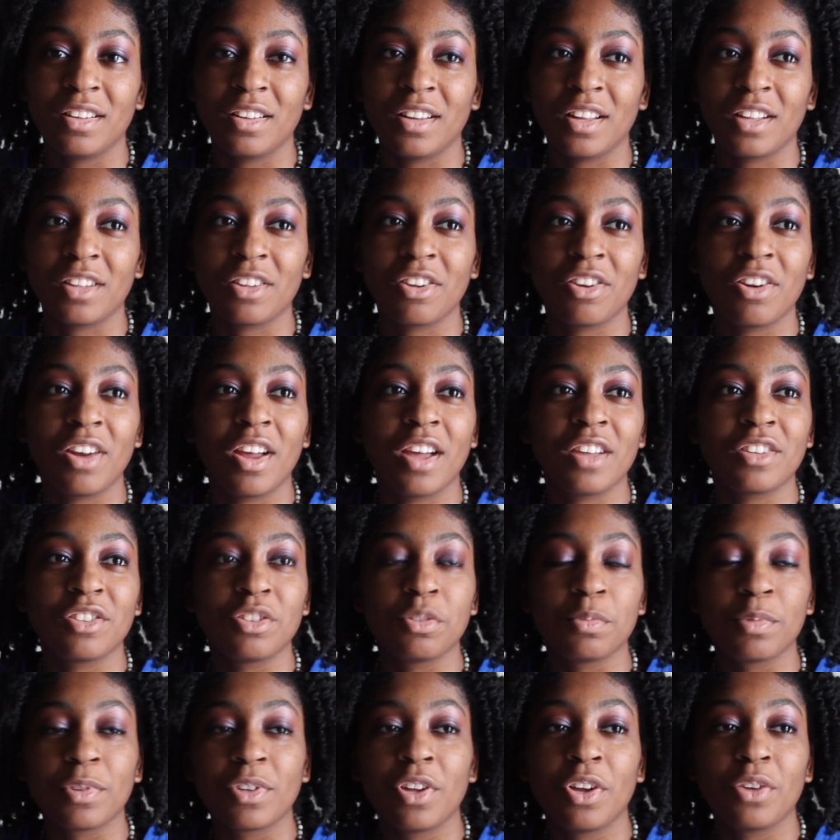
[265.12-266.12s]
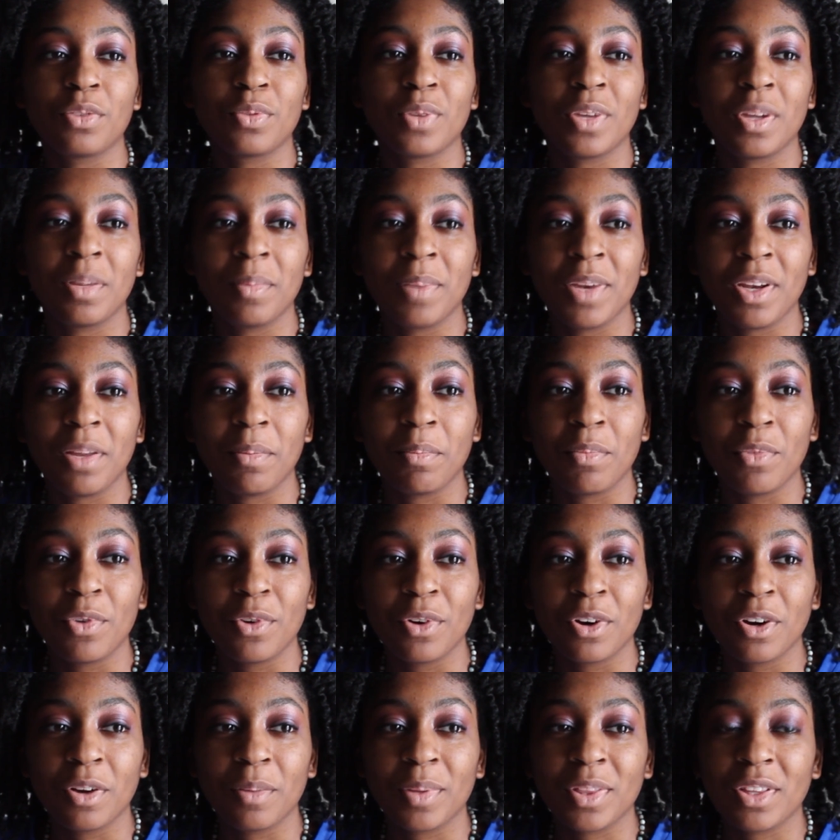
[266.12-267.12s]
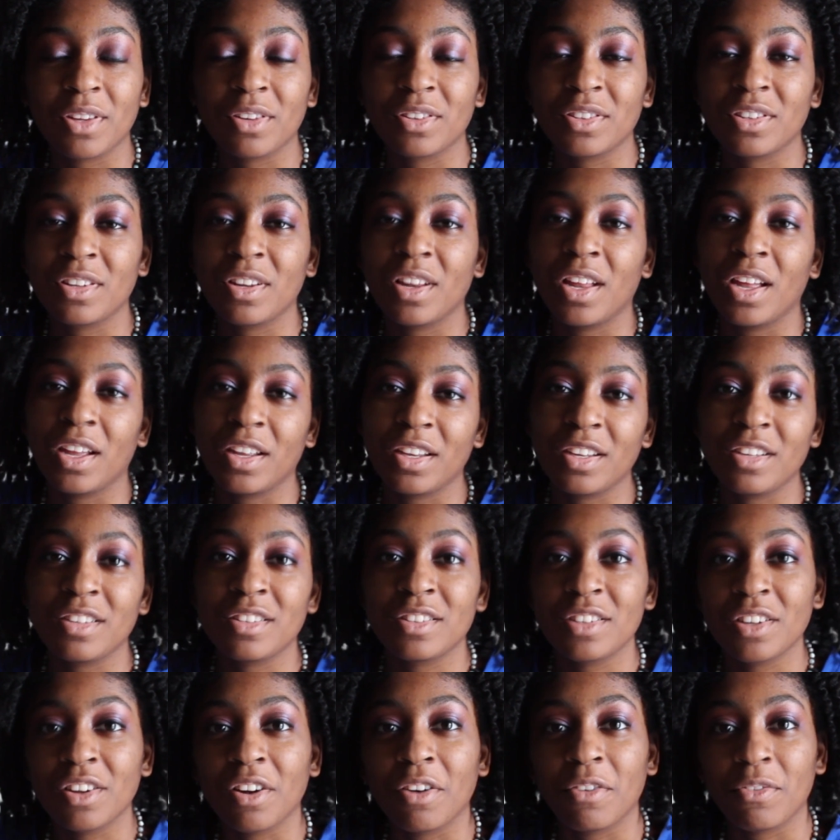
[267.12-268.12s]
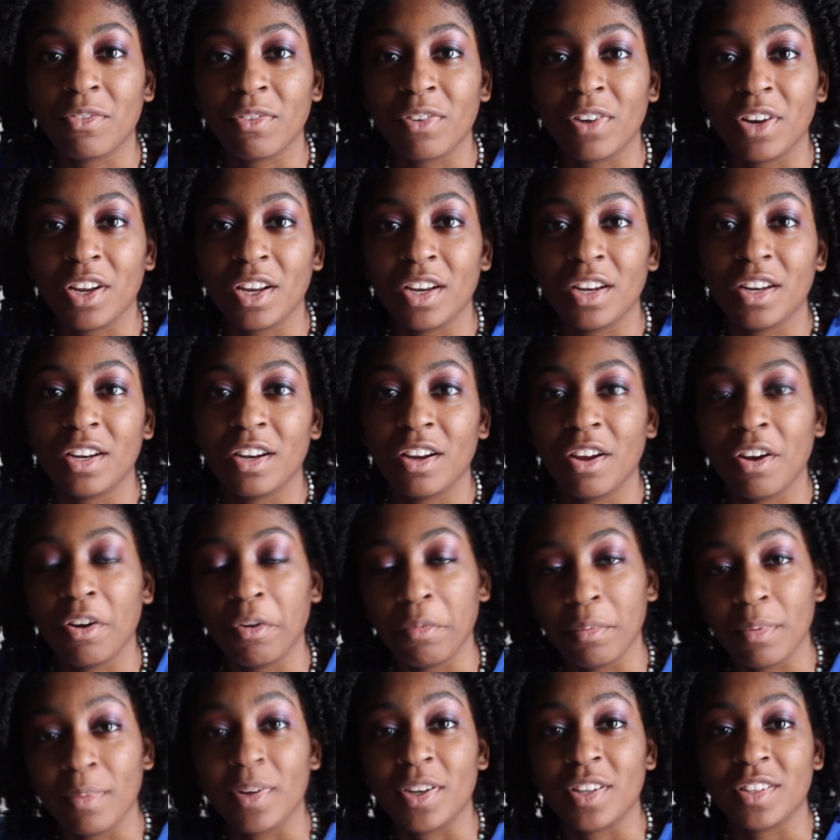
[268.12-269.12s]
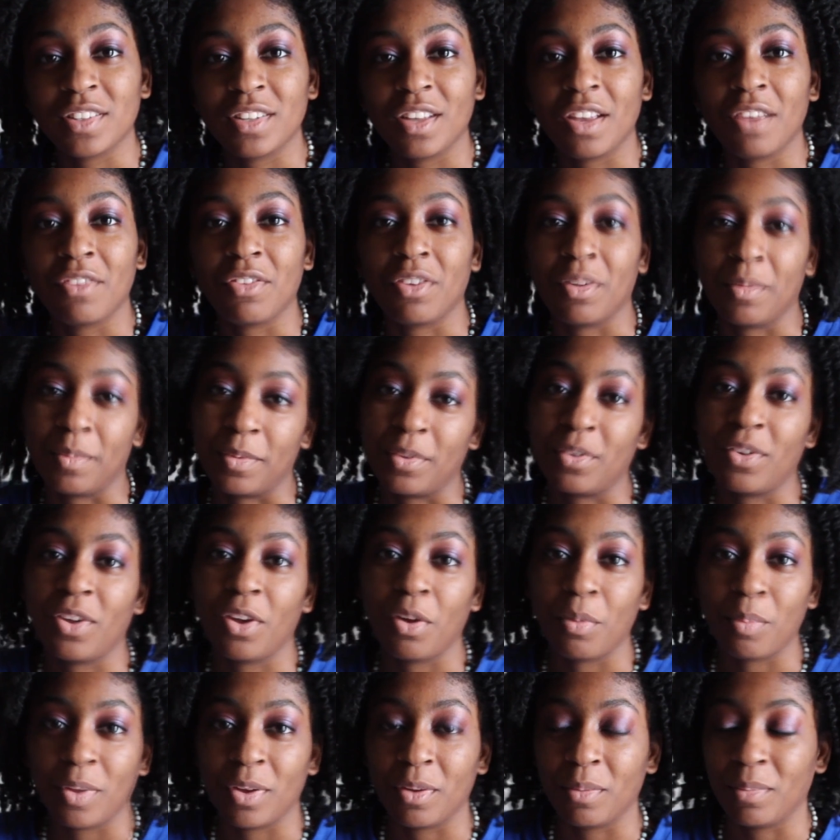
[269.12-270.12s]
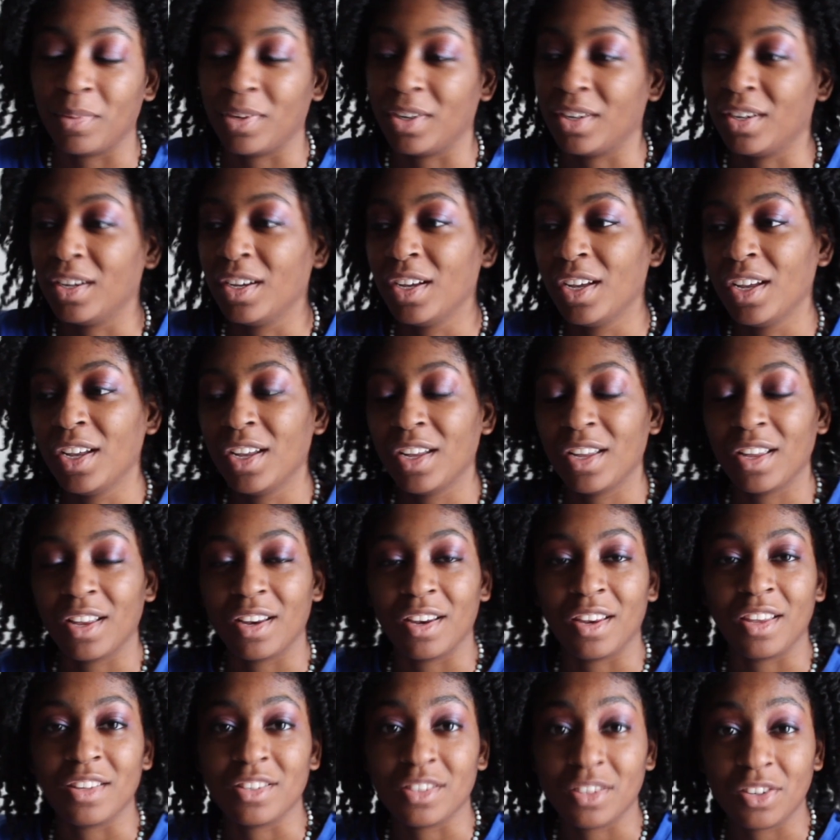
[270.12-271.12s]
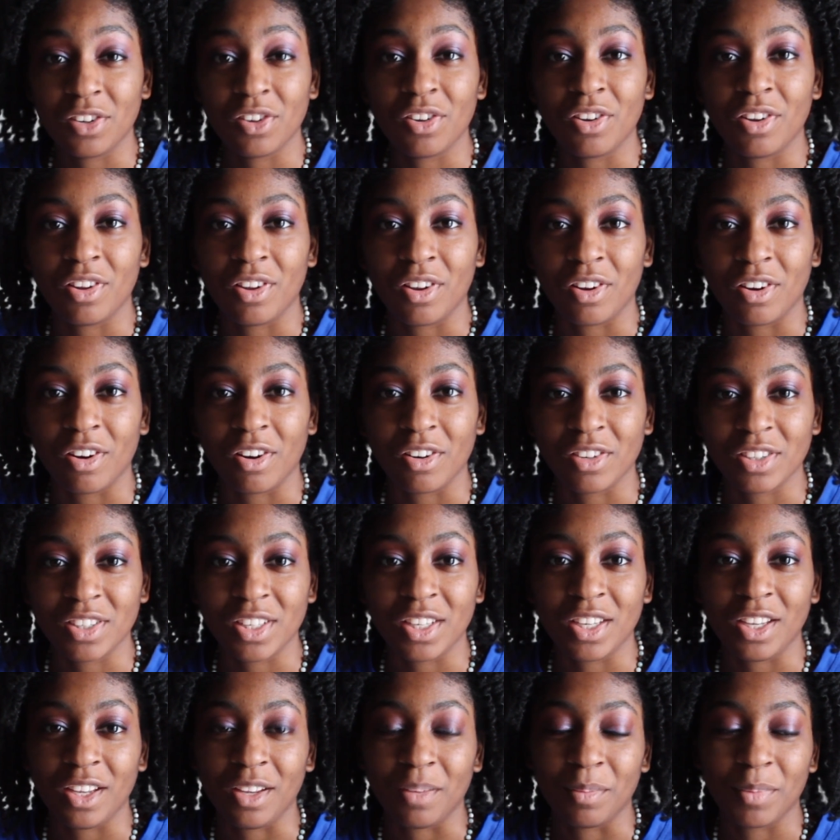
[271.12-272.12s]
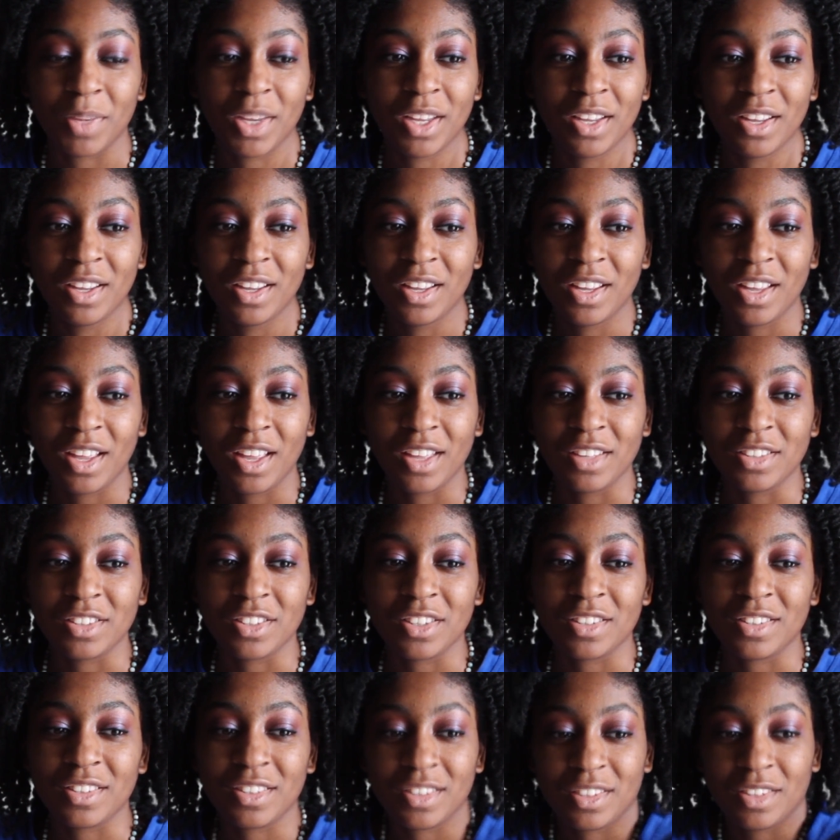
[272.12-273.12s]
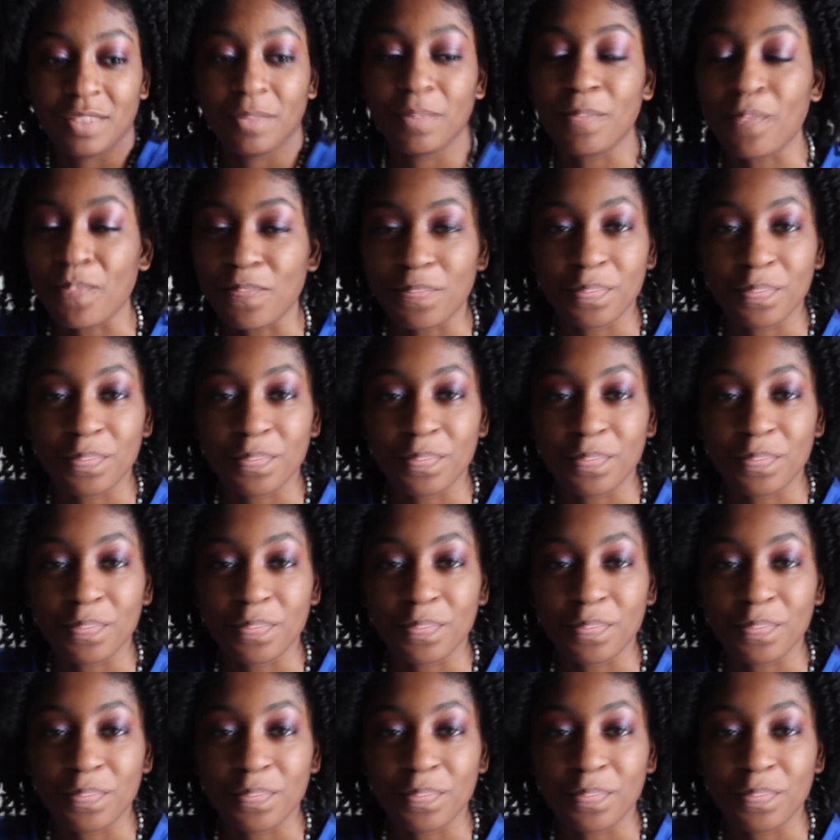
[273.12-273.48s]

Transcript: they're not super close with him anymore, but they're still like, he's still our friend, and oh, we want to save him, we'll help him, and he's still on our team. It's just,